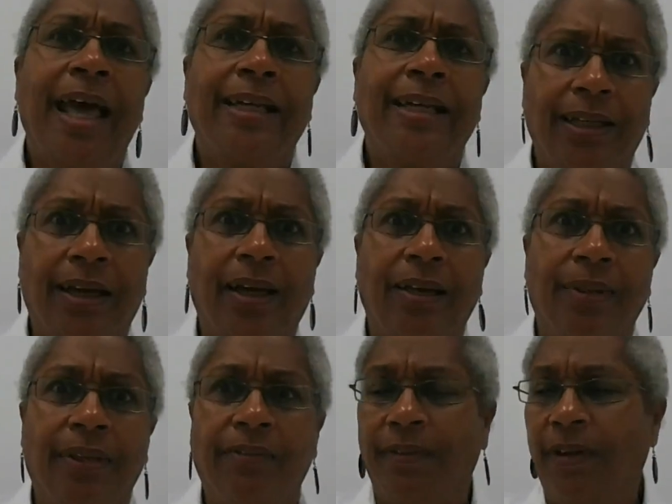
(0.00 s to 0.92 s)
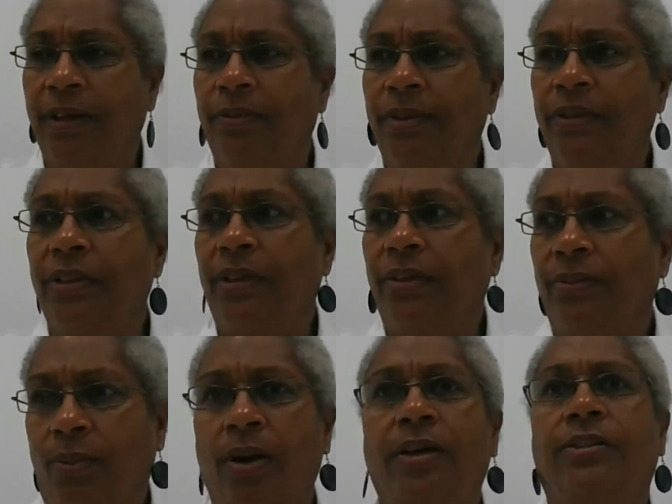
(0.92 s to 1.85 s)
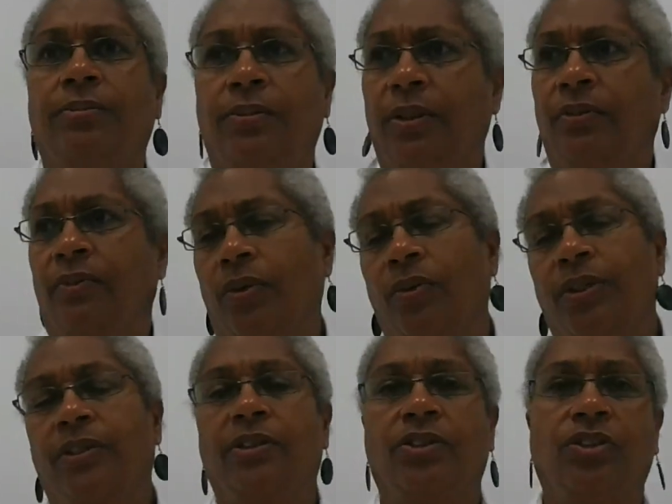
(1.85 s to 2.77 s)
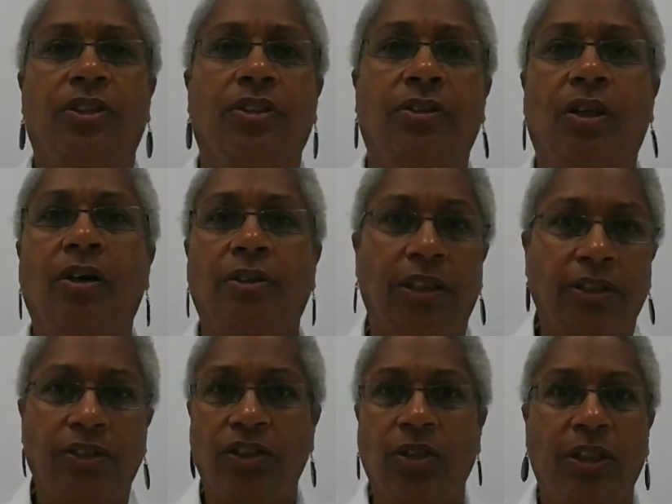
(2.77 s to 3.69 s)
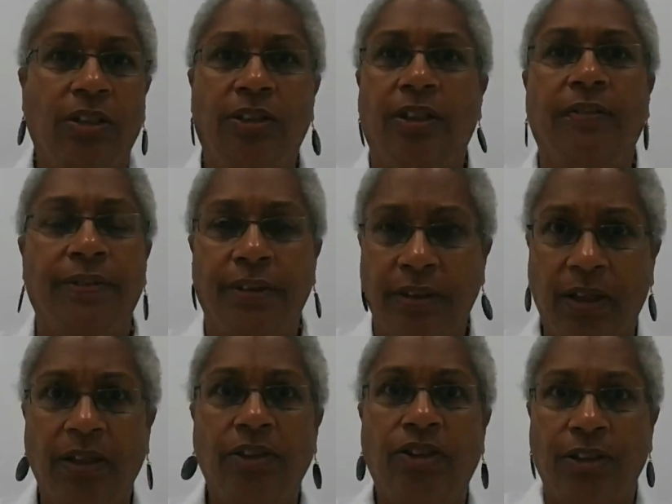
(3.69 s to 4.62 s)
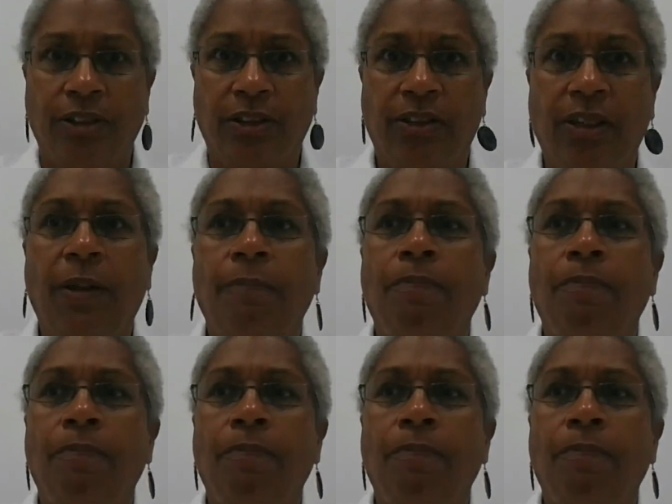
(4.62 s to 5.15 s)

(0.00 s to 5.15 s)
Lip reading: that time, it was oh, this is just cultish self-indulgence.